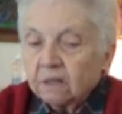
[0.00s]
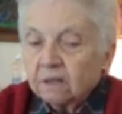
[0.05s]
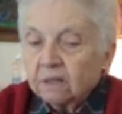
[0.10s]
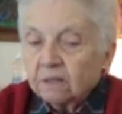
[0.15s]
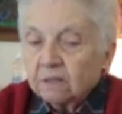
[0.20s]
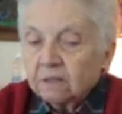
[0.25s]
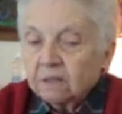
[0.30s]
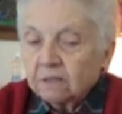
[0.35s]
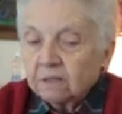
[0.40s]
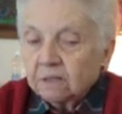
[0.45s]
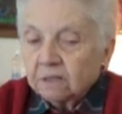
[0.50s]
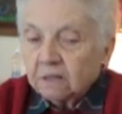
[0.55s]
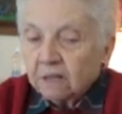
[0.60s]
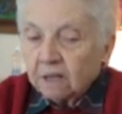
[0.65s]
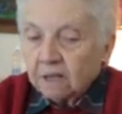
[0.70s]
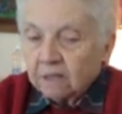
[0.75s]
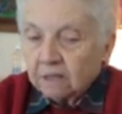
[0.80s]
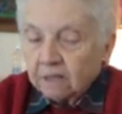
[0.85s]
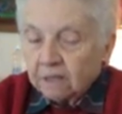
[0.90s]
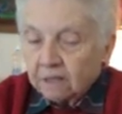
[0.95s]

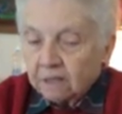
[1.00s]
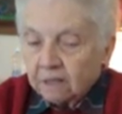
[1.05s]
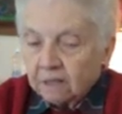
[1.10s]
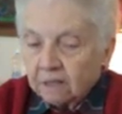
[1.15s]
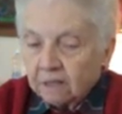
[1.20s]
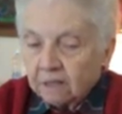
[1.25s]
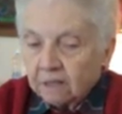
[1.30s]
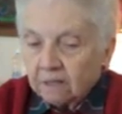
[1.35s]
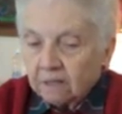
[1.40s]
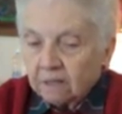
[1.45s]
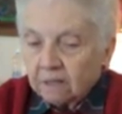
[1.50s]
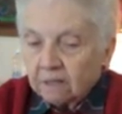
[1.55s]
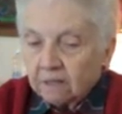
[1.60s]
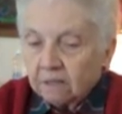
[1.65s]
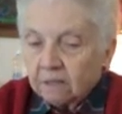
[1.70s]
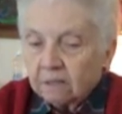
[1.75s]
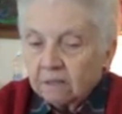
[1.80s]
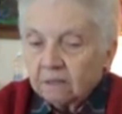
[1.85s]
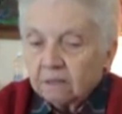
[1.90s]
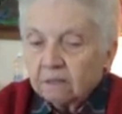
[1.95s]
Sunday,
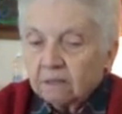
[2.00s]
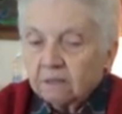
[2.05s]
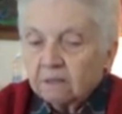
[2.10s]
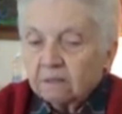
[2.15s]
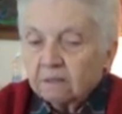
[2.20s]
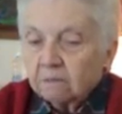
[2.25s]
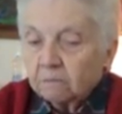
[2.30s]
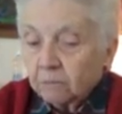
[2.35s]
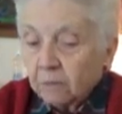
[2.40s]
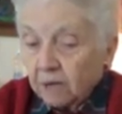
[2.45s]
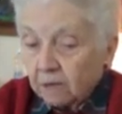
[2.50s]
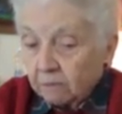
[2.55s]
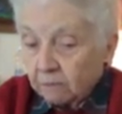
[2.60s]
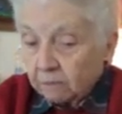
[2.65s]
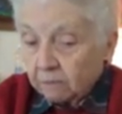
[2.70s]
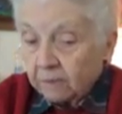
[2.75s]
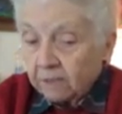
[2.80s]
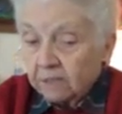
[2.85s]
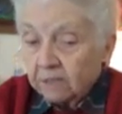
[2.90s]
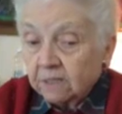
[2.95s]

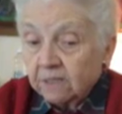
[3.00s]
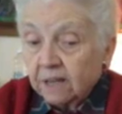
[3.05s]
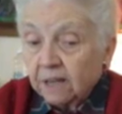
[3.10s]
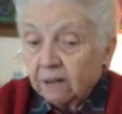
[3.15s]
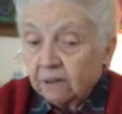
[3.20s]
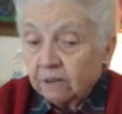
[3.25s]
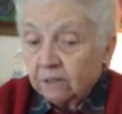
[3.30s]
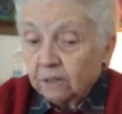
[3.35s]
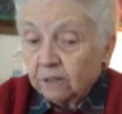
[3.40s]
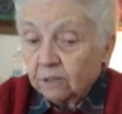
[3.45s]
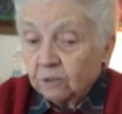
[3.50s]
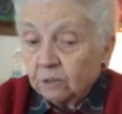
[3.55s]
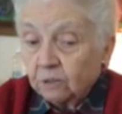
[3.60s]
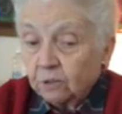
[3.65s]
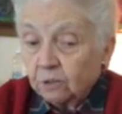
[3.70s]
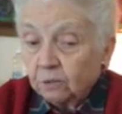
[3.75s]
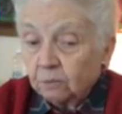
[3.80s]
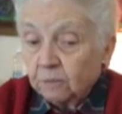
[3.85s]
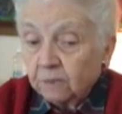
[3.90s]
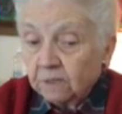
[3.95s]
probably Saturday
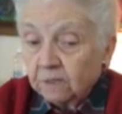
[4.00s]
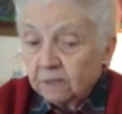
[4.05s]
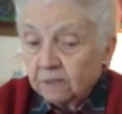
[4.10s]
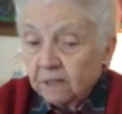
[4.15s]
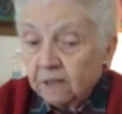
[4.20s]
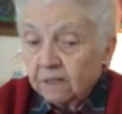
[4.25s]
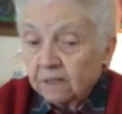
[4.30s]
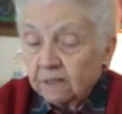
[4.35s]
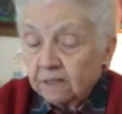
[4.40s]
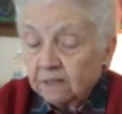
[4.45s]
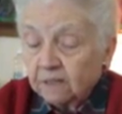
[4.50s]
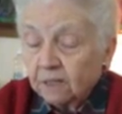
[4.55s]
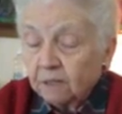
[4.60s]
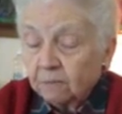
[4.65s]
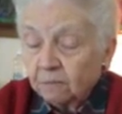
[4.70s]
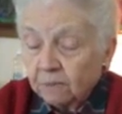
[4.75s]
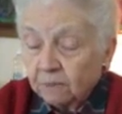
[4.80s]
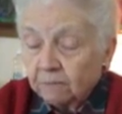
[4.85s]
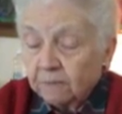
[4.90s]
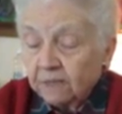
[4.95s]
too, but Sunday
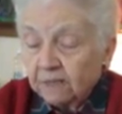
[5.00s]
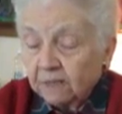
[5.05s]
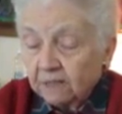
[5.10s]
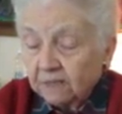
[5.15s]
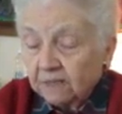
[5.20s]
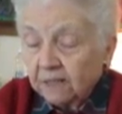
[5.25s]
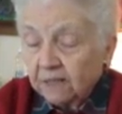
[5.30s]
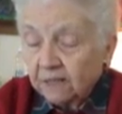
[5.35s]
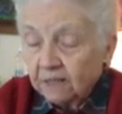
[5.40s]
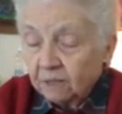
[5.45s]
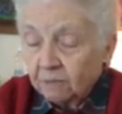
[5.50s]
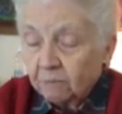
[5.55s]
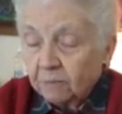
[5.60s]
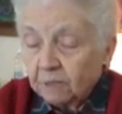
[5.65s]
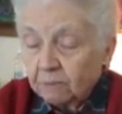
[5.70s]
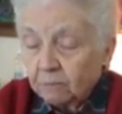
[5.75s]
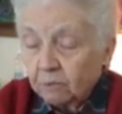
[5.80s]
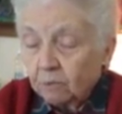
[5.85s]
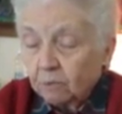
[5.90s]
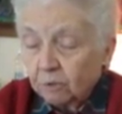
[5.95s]
seemed to be the day that
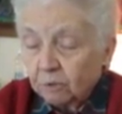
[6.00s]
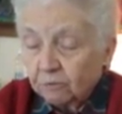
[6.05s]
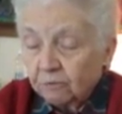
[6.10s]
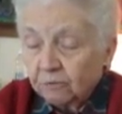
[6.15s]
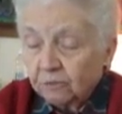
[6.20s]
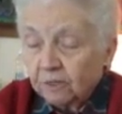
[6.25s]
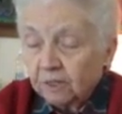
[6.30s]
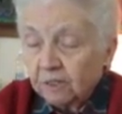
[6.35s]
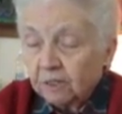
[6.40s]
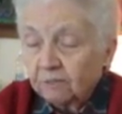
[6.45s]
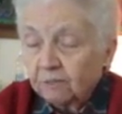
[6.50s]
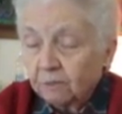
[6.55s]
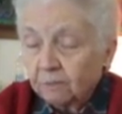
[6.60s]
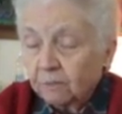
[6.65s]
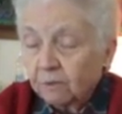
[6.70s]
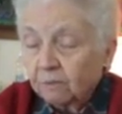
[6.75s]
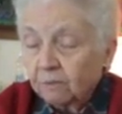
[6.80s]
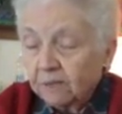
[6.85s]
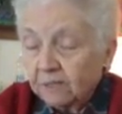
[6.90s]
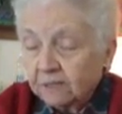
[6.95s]
people were free from
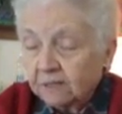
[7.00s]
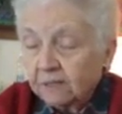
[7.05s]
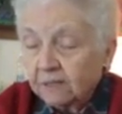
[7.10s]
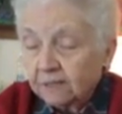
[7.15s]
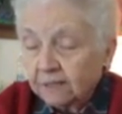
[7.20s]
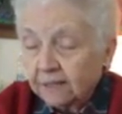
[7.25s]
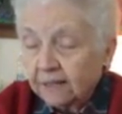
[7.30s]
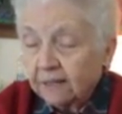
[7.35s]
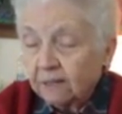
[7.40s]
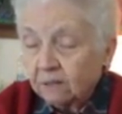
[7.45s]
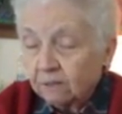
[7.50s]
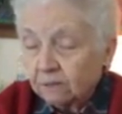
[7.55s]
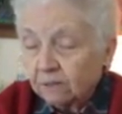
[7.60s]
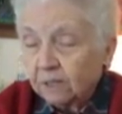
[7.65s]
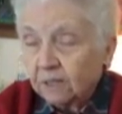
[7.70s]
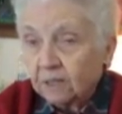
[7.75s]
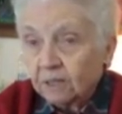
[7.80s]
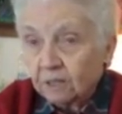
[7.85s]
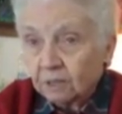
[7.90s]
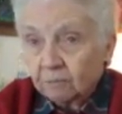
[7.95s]
the rest of the town to
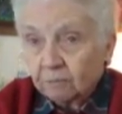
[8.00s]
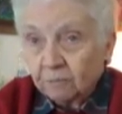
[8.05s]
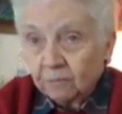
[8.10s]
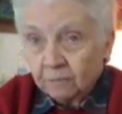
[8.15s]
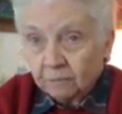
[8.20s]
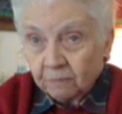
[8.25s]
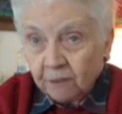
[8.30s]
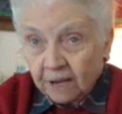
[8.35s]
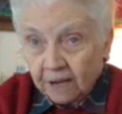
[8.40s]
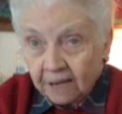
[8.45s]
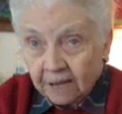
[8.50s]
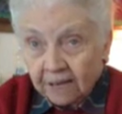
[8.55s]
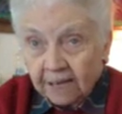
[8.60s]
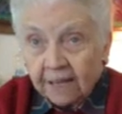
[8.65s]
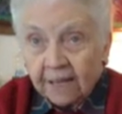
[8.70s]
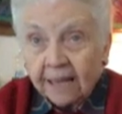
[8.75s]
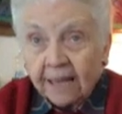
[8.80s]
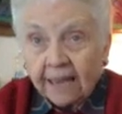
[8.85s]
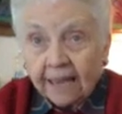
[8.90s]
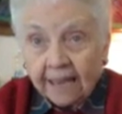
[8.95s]
come by
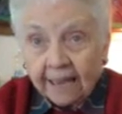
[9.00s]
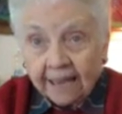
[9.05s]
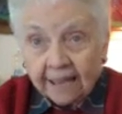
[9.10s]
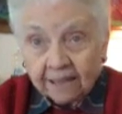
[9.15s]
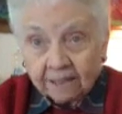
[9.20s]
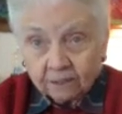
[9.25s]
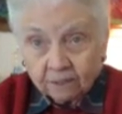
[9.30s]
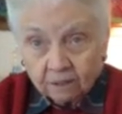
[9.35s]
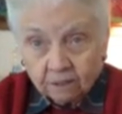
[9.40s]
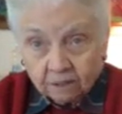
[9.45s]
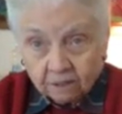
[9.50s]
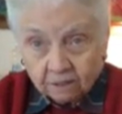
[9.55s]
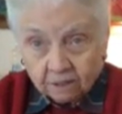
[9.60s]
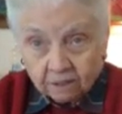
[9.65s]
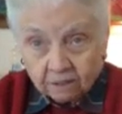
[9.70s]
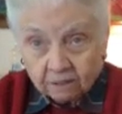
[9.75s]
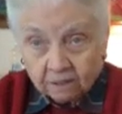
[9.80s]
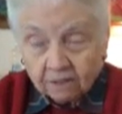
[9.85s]
and look.